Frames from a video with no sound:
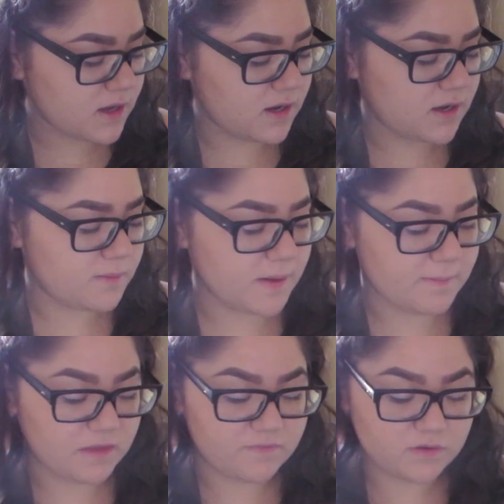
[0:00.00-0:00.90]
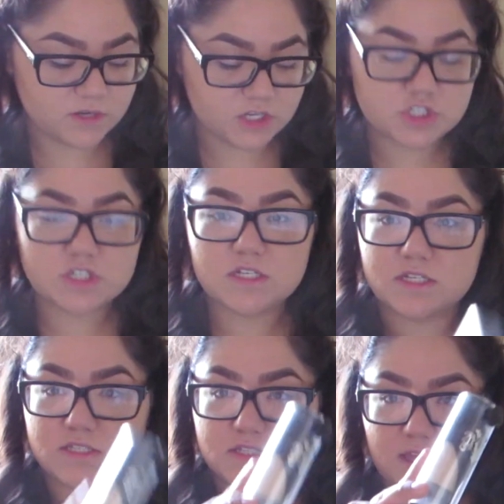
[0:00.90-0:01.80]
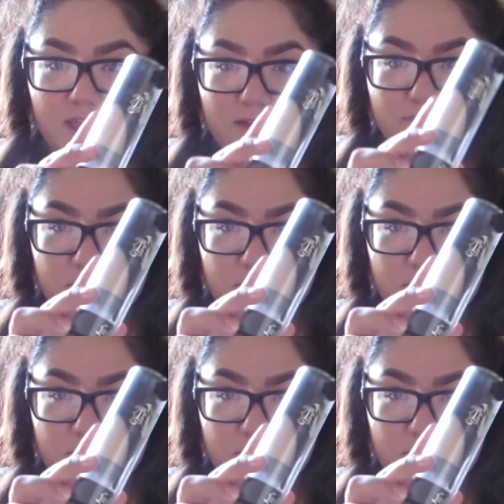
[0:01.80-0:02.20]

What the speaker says: My foundation is the Kat